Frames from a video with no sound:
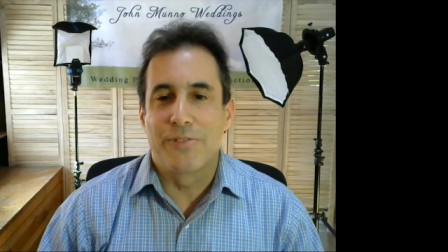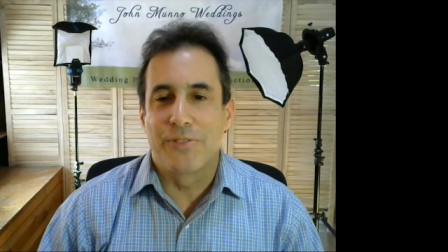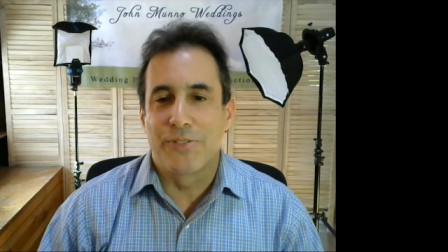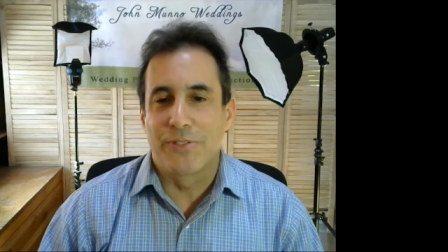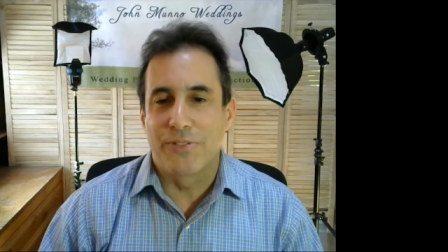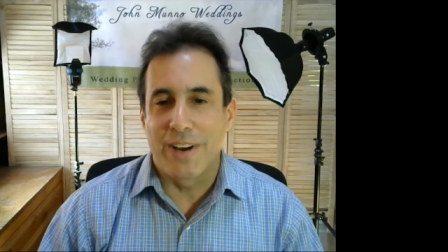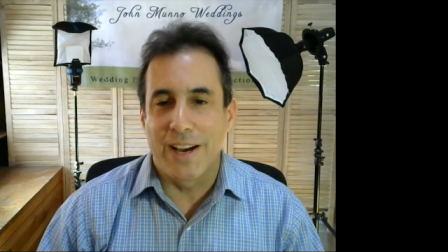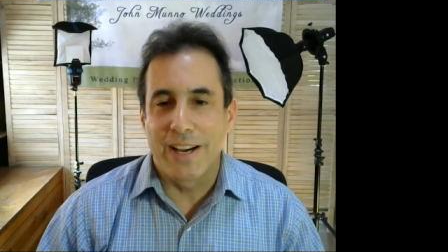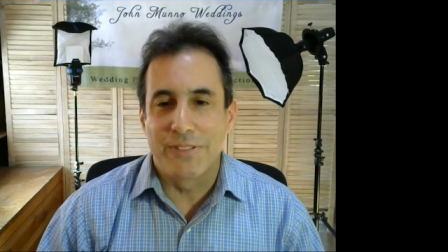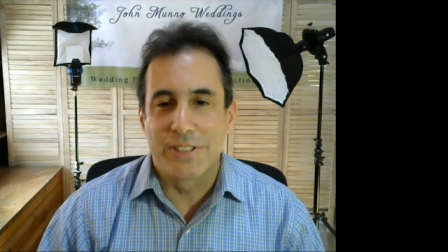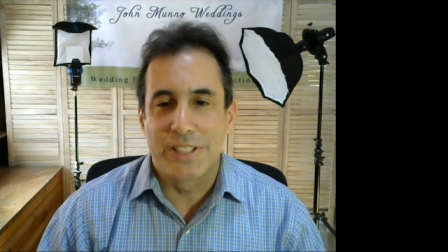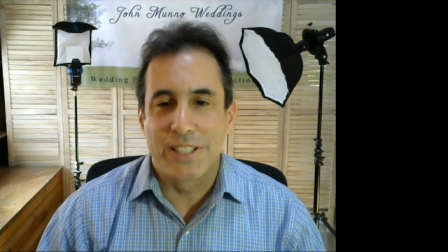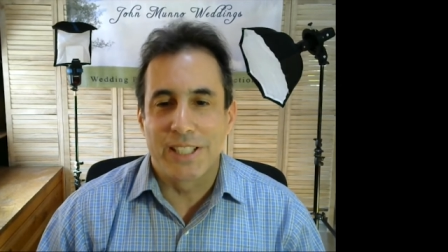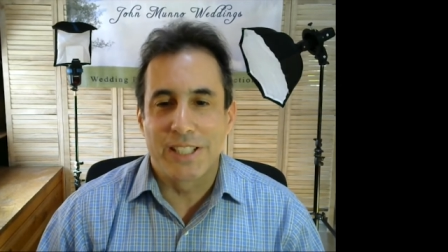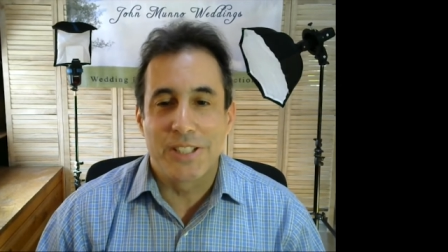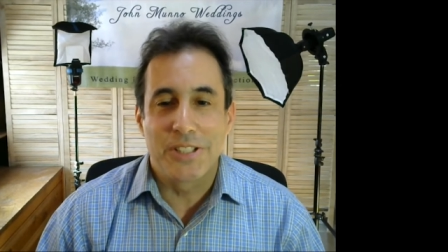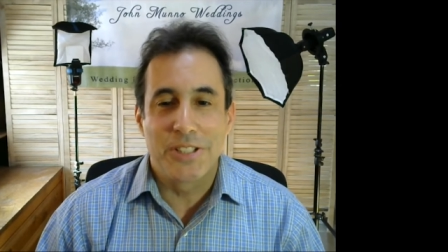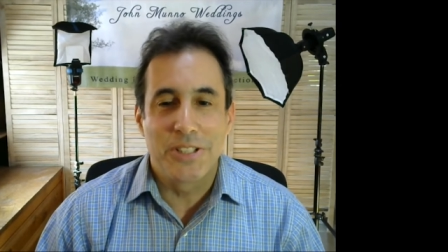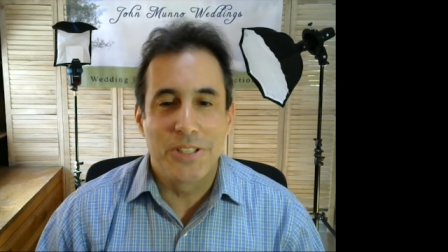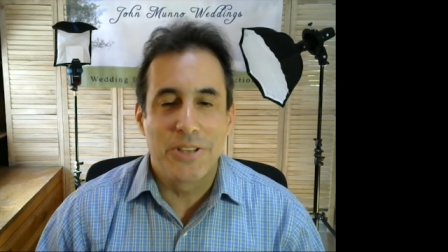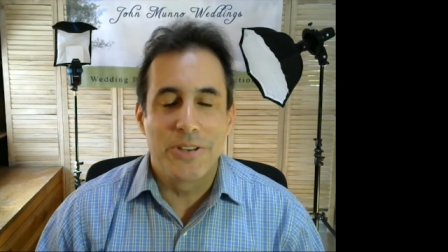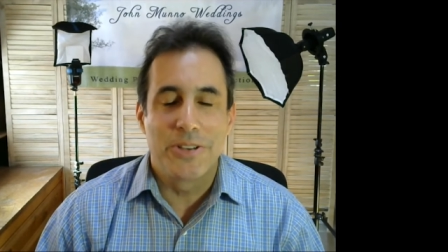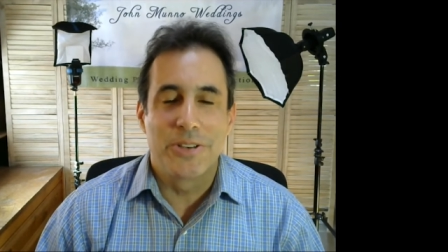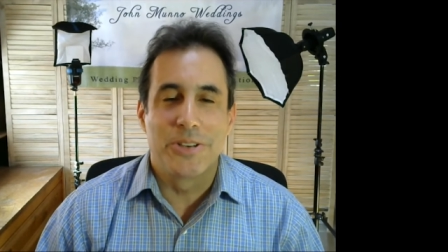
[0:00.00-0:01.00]
five, six
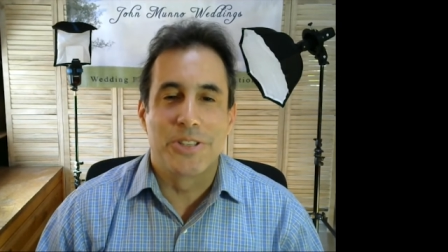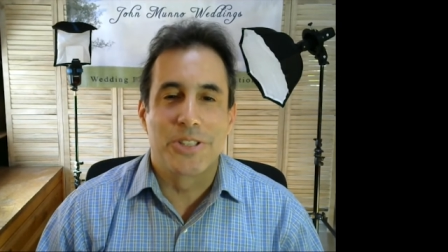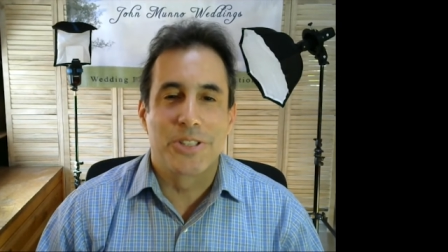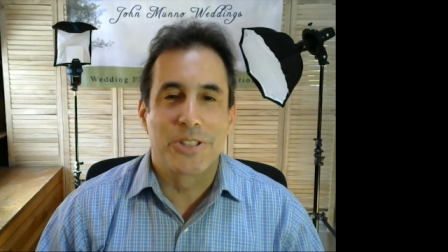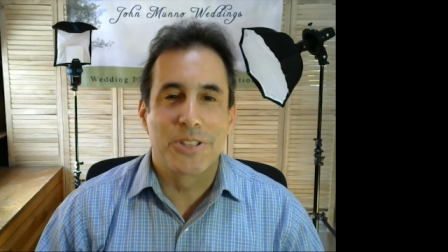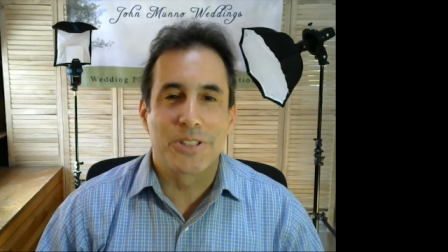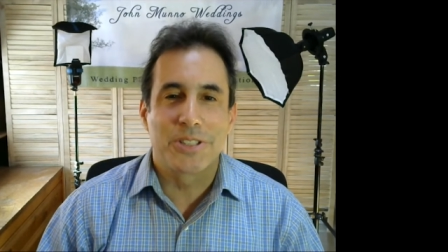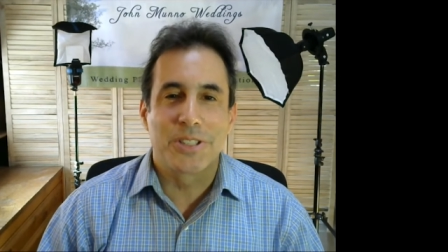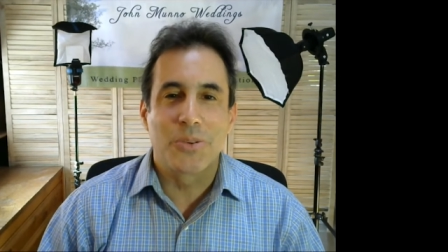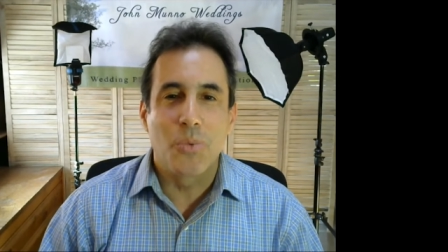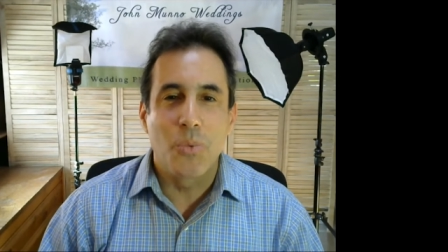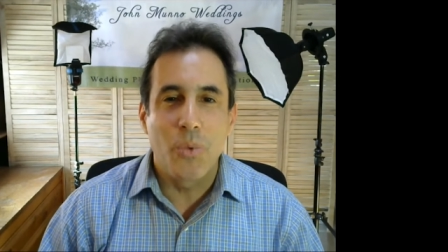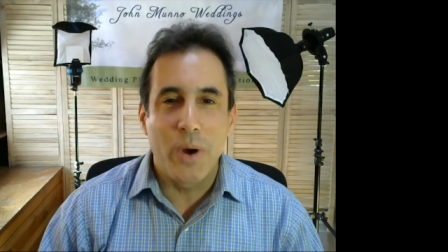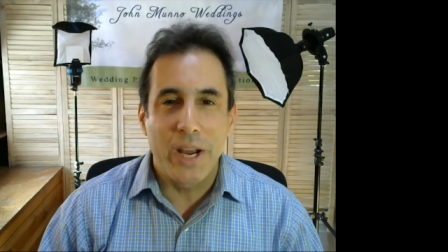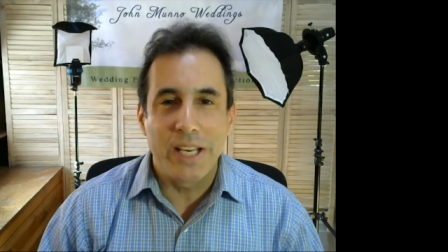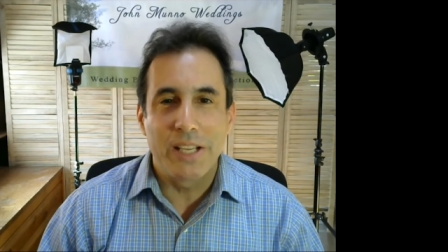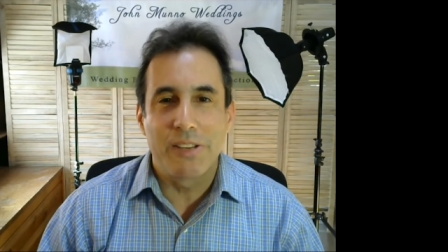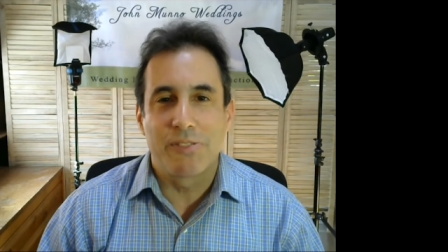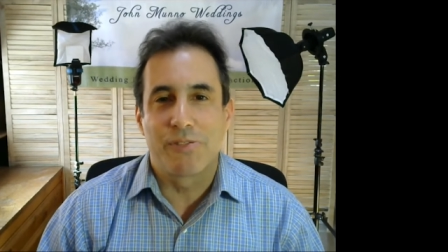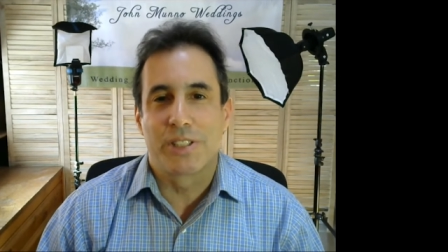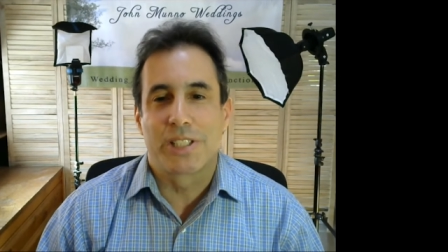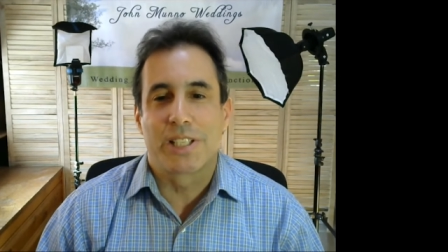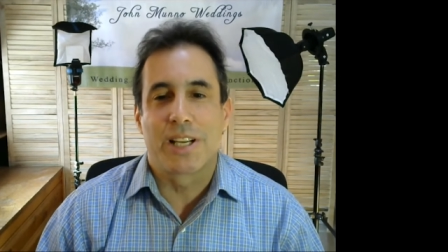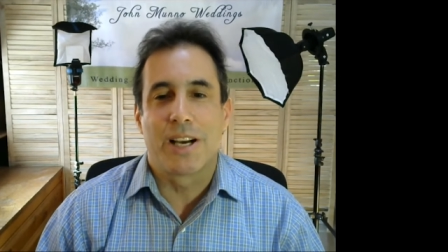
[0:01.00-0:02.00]
years just in wedding
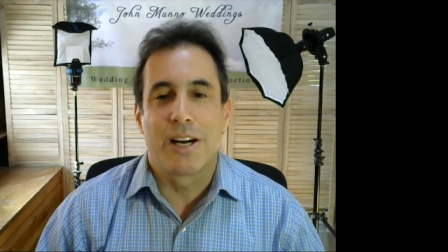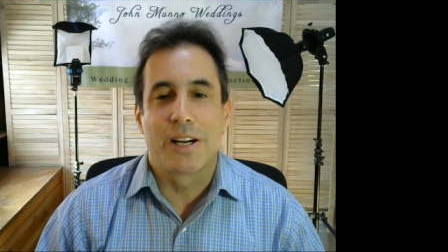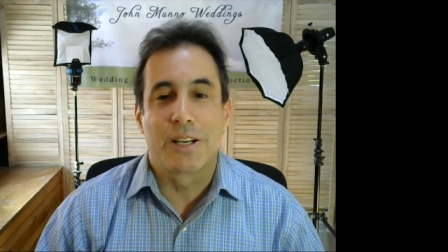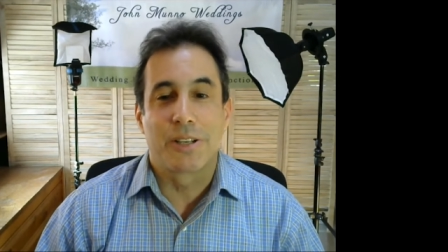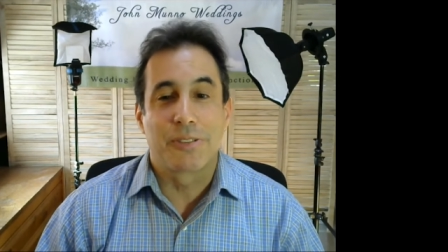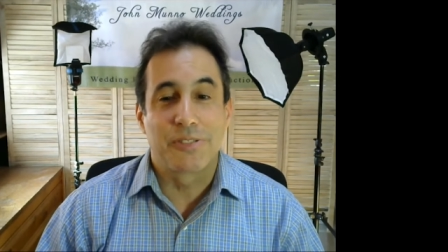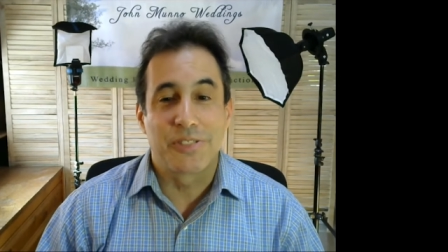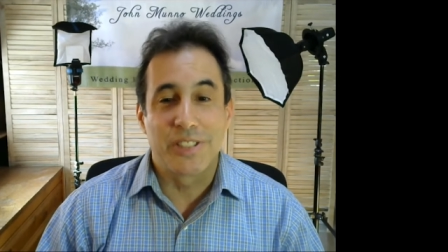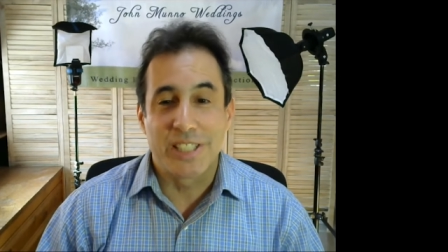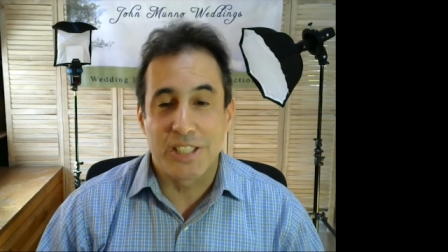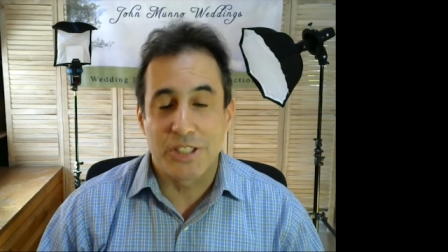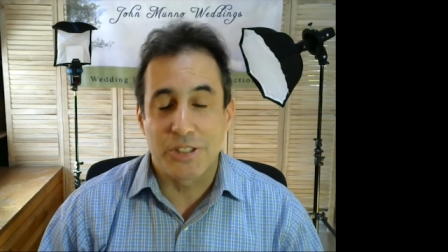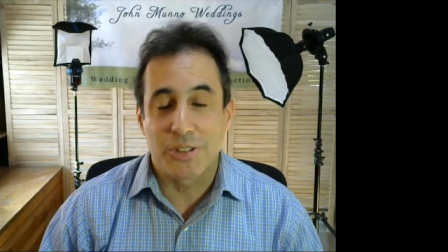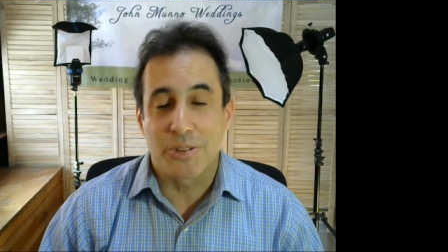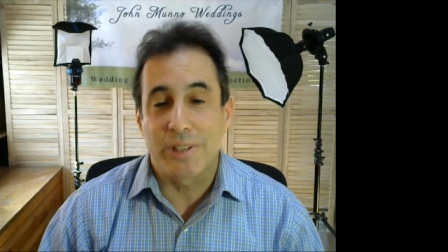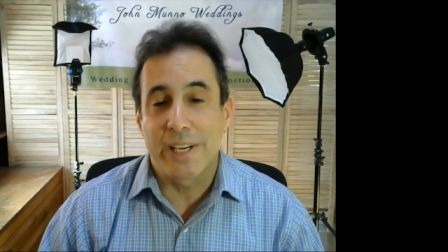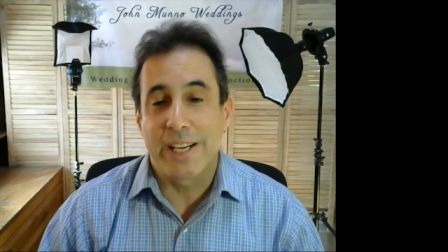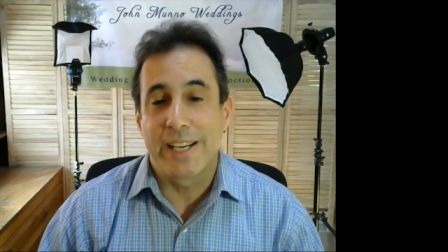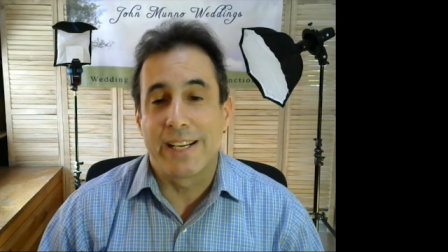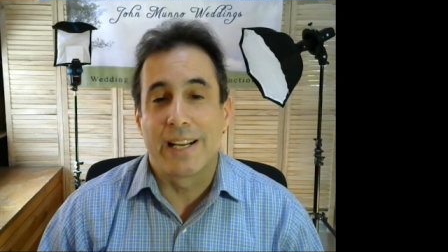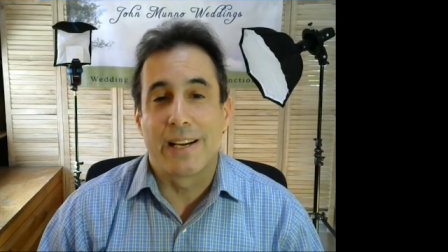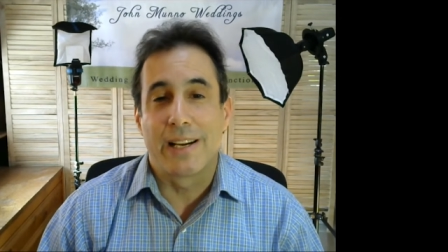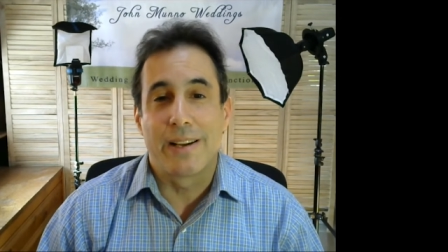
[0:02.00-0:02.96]
photography straight.